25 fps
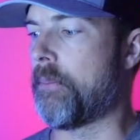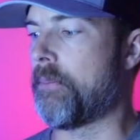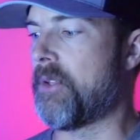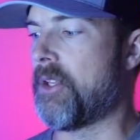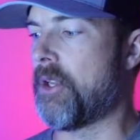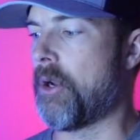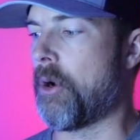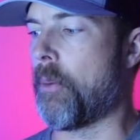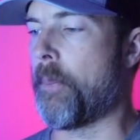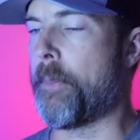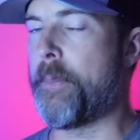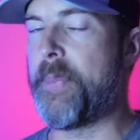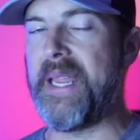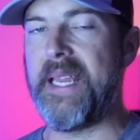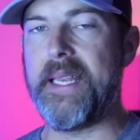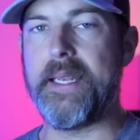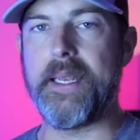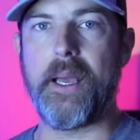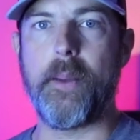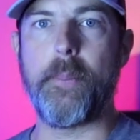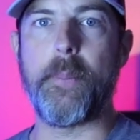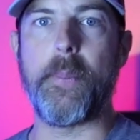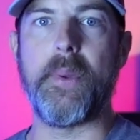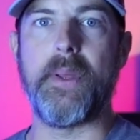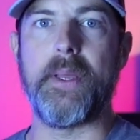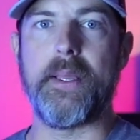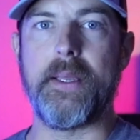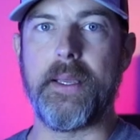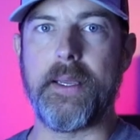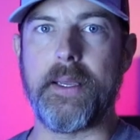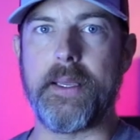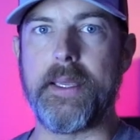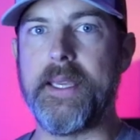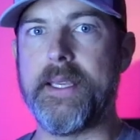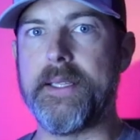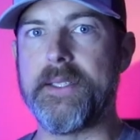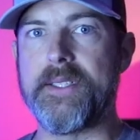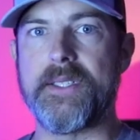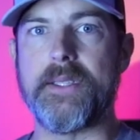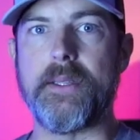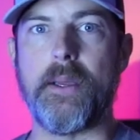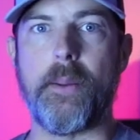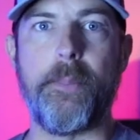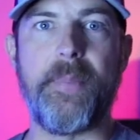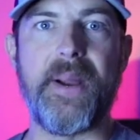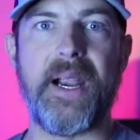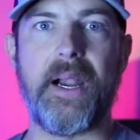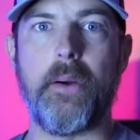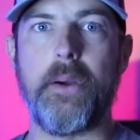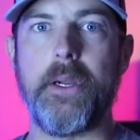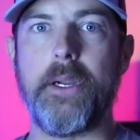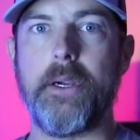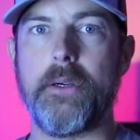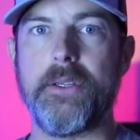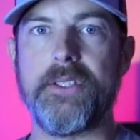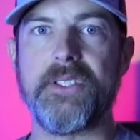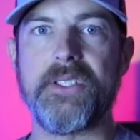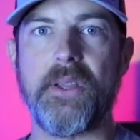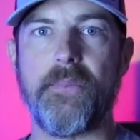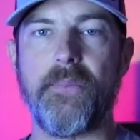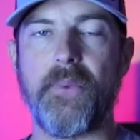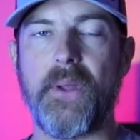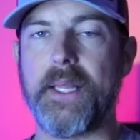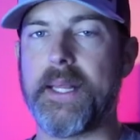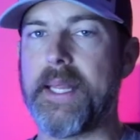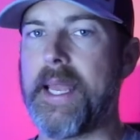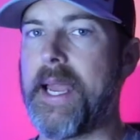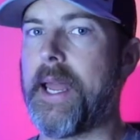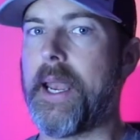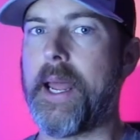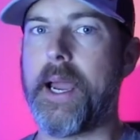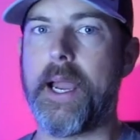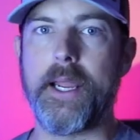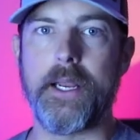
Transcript: you know, beating up against a barrier and stuff like that,